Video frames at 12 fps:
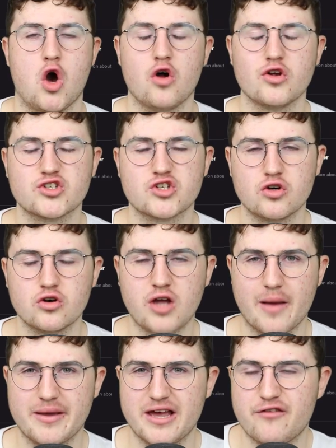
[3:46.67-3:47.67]
Also,
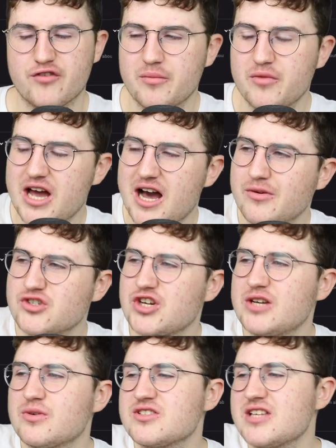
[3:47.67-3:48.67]
coming in from Real
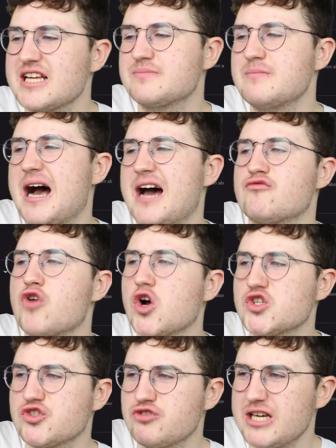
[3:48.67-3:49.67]
Madrid was this man,
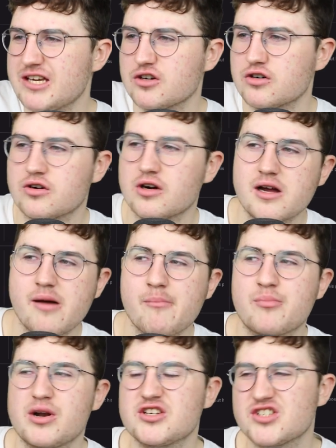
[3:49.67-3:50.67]
Rodrigo.
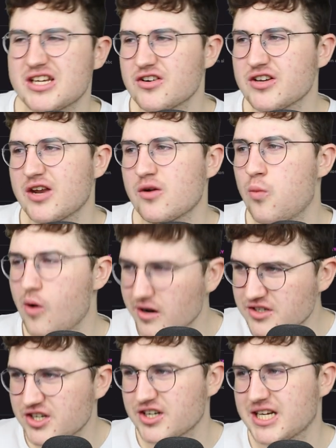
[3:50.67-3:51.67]
Brazilian
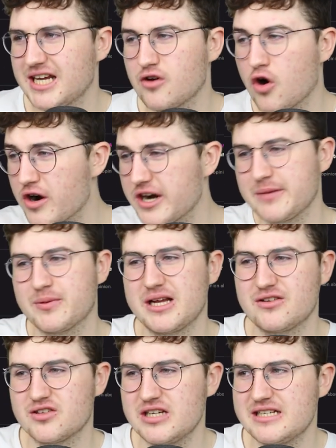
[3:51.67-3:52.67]
wonder kid, already
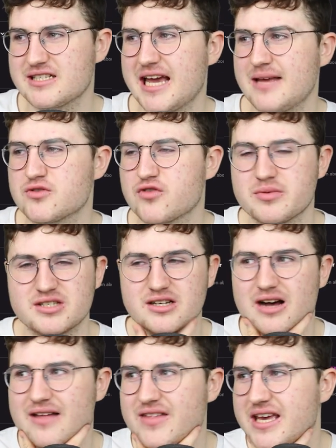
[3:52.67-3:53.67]
played 3 times for
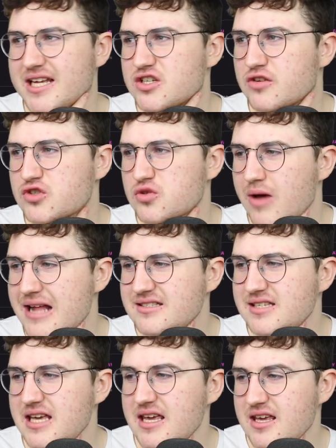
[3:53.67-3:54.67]
Brazil at the age of
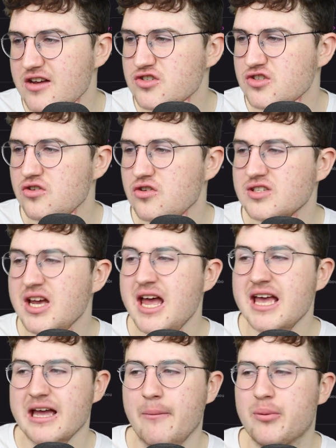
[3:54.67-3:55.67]
20 years old.
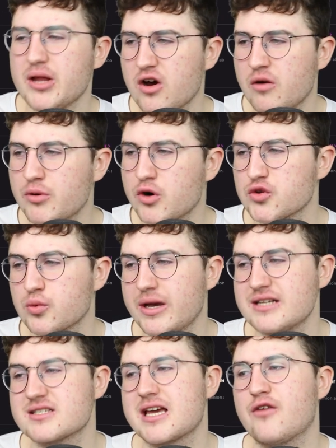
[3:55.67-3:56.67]
Can play on both
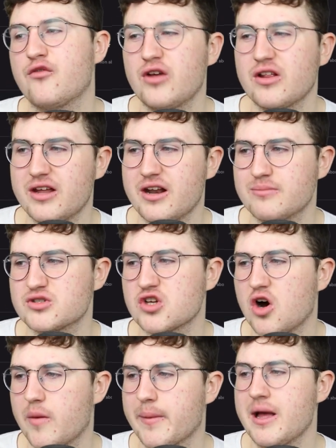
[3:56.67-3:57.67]
wings, can fill in up
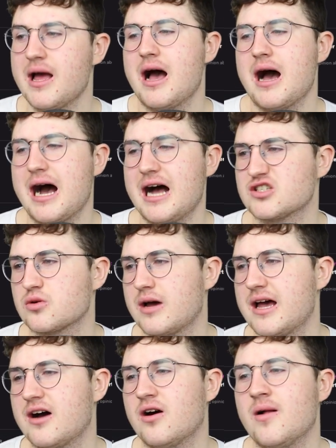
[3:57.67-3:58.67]
top as
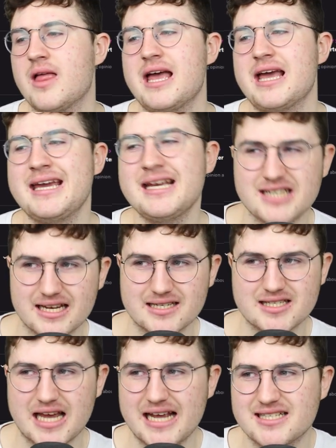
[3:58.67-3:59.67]
well. He's
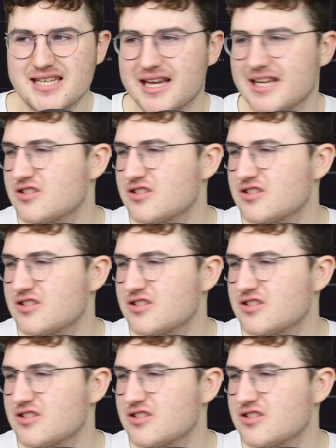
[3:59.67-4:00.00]
exciting,